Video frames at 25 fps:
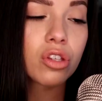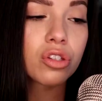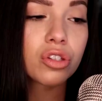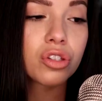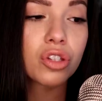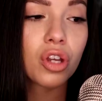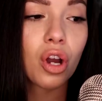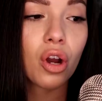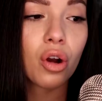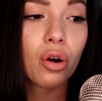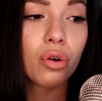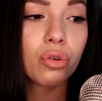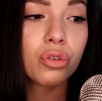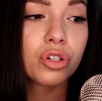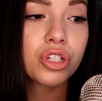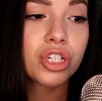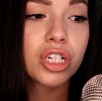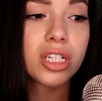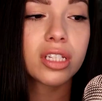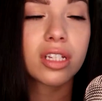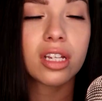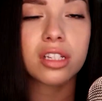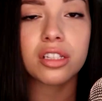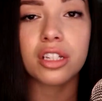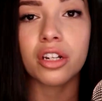So
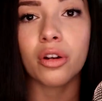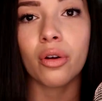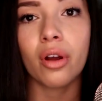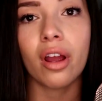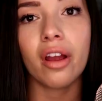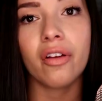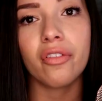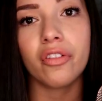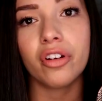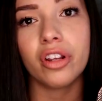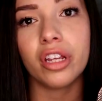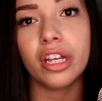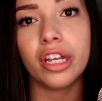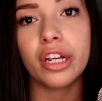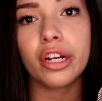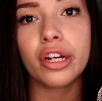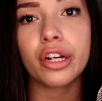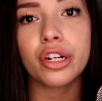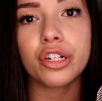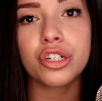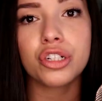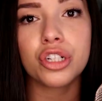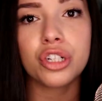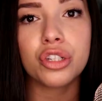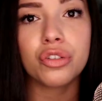she says, every
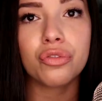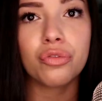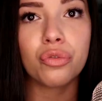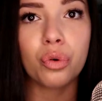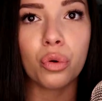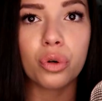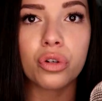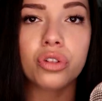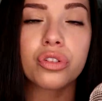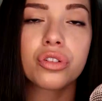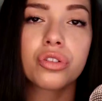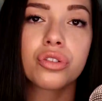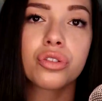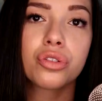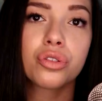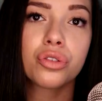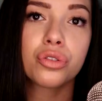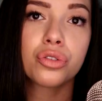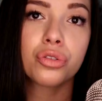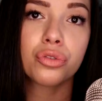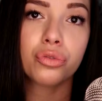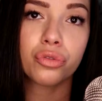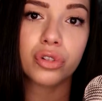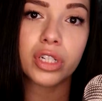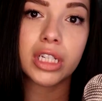year she's forced
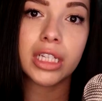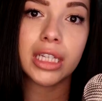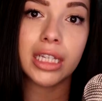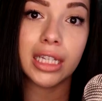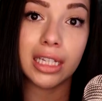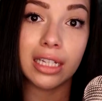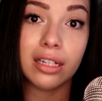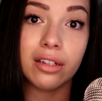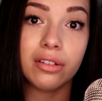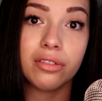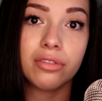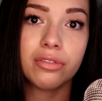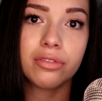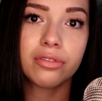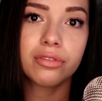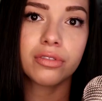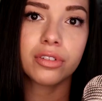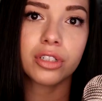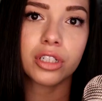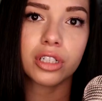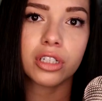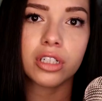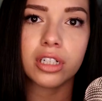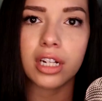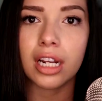to relive
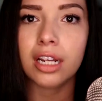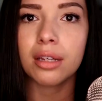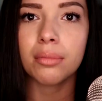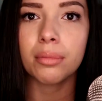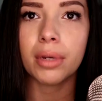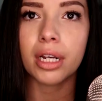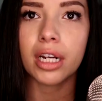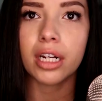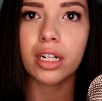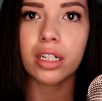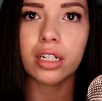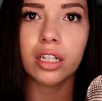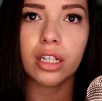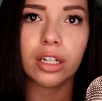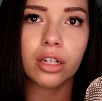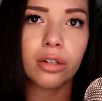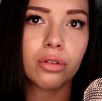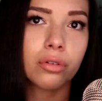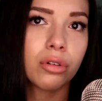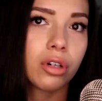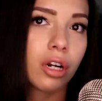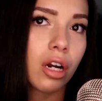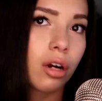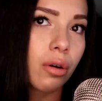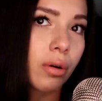her nightmare,
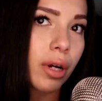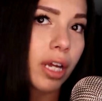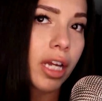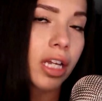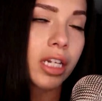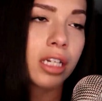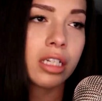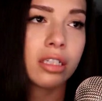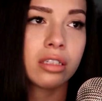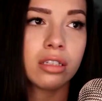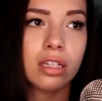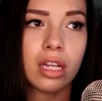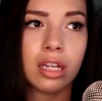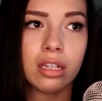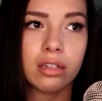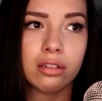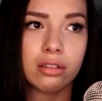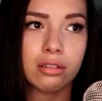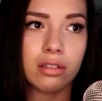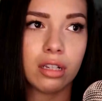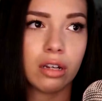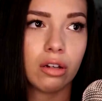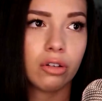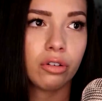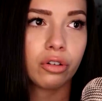go in
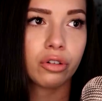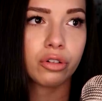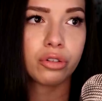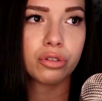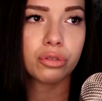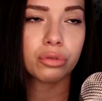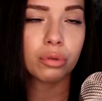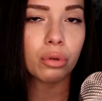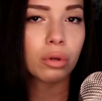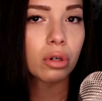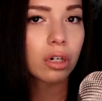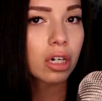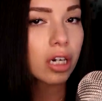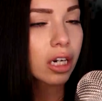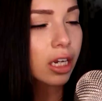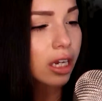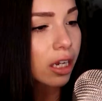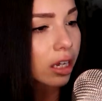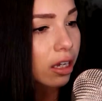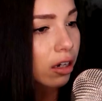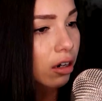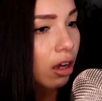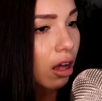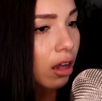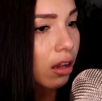and tell her
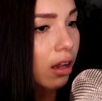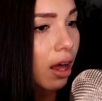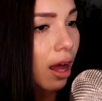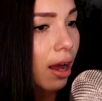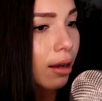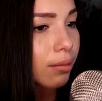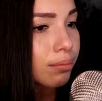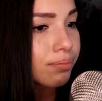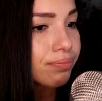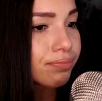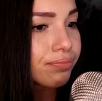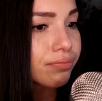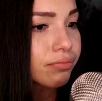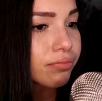story and all that.